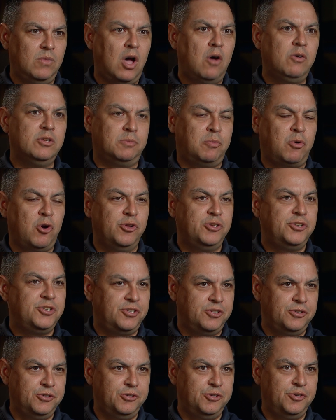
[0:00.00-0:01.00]
I was approached
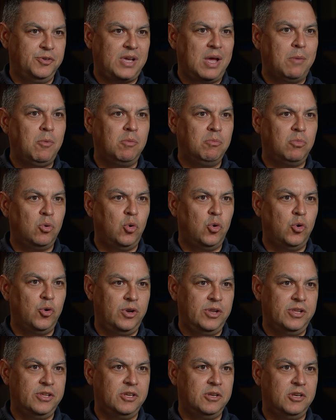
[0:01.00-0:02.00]
to come on
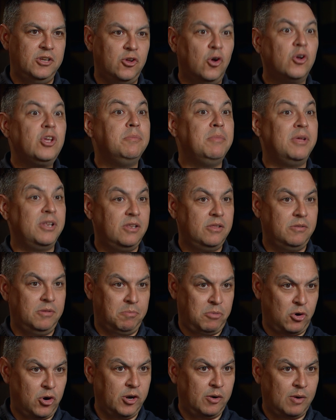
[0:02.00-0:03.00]
board and document the
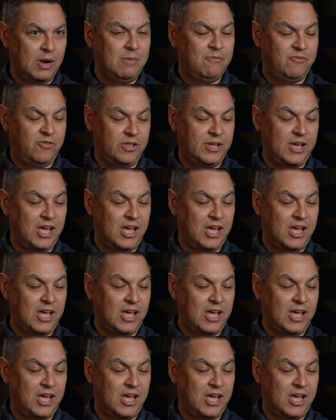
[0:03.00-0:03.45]
program for the